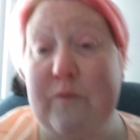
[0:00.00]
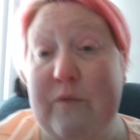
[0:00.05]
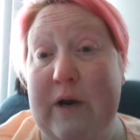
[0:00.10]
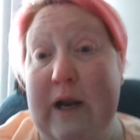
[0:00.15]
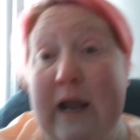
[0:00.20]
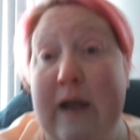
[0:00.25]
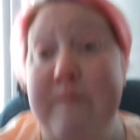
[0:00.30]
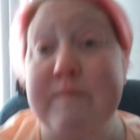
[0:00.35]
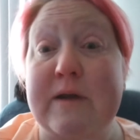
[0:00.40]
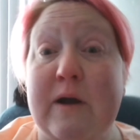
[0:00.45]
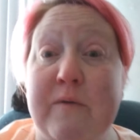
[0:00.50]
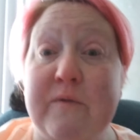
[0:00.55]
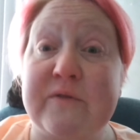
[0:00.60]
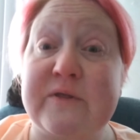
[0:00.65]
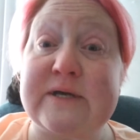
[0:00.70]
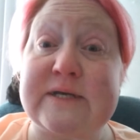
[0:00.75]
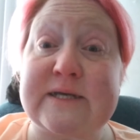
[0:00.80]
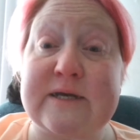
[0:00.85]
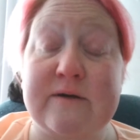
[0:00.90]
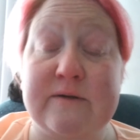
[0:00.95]
when I came down with
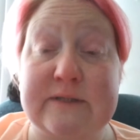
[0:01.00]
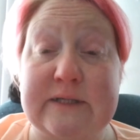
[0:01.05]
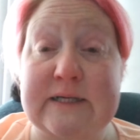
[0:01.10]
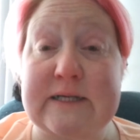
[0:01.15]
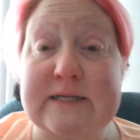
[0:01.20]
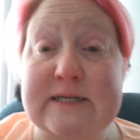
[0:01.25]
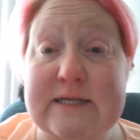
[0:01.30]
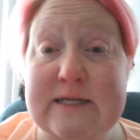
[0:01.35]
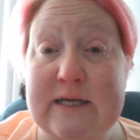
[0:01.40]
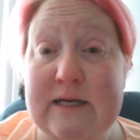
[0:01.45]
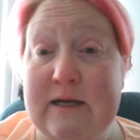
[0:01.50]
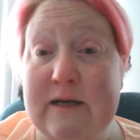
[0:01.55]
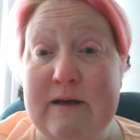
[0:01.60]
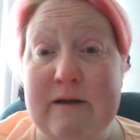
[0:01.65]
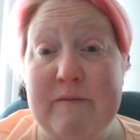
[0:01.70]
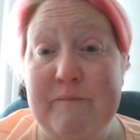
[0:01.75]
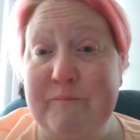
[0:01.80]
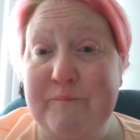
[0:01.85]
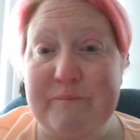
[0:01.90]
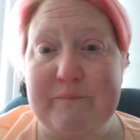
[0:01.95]
this illness.
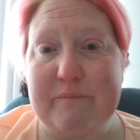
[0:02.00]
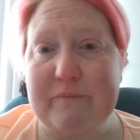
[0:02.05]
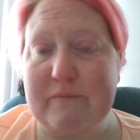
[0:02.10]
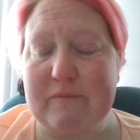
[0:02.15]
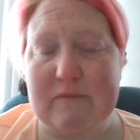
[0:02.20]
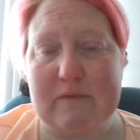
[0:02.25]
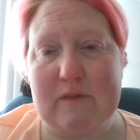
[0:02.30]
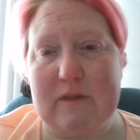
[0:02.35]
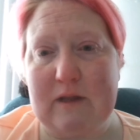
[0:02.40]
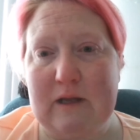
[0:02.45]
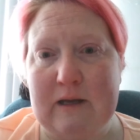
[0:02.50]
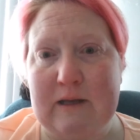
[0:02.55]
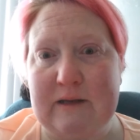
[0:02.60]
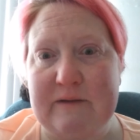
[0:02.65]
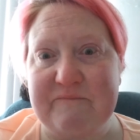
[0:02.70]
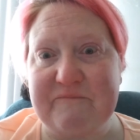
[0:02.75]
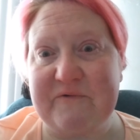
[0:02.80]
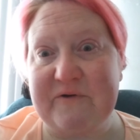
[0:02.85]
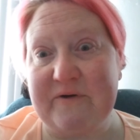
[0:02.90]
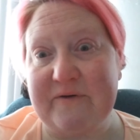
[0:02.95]
I
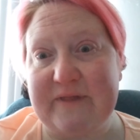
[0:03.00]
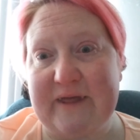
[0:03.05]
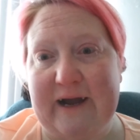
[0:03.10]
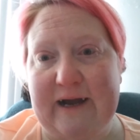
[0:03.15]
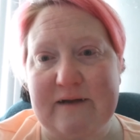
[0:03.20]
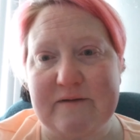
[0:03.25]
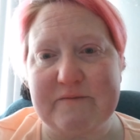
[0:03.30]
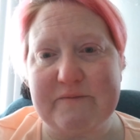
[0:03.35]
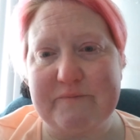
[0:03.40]
didn't feel that.